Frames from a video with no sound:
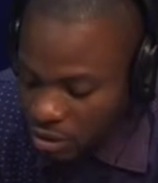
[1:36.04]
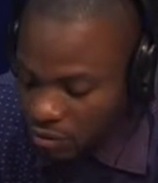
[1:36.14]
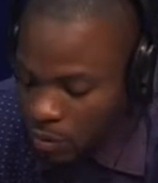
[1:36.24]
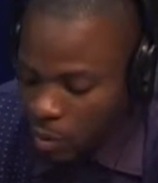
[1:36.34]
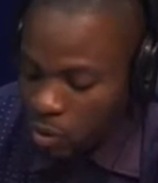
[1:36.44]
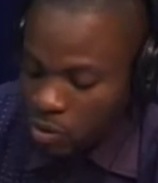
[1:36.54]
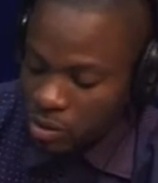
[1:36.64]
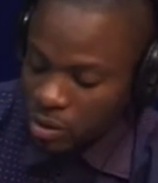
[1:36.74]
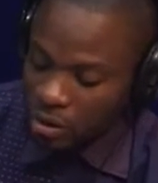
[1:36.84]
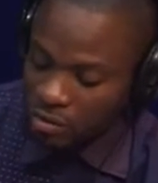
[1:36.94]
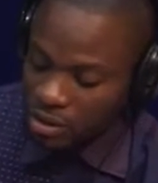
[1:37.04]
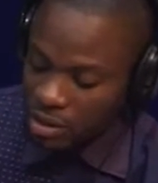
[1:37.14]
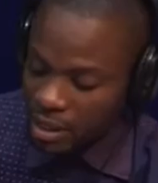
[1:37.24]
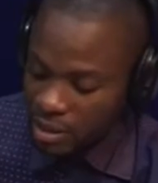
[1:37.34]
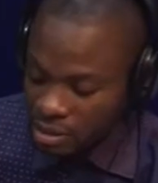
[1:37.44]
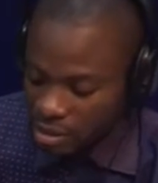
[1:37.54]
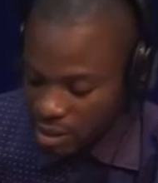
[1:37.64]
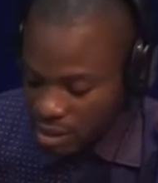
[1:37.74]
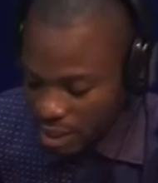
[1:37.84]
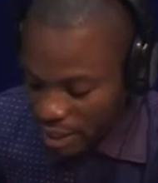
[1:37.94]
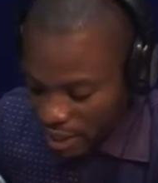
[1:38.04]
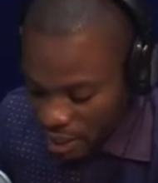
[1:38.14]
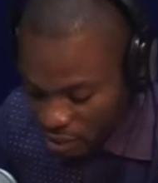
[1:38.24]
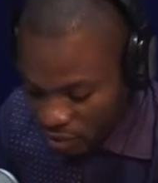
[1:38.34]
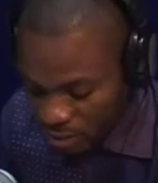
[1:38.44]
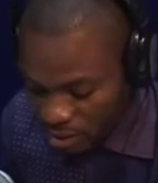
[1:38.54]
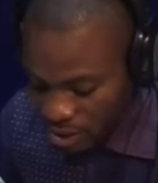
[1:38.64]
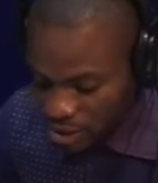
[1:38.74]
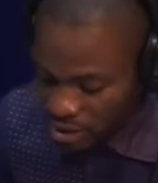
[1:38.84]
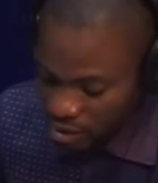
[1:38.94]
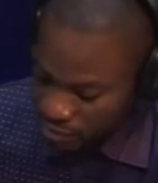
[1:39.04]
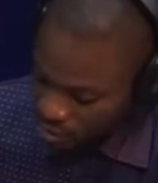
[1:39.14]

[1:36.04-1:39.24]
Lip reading: of reports of the Senate and House of Representatives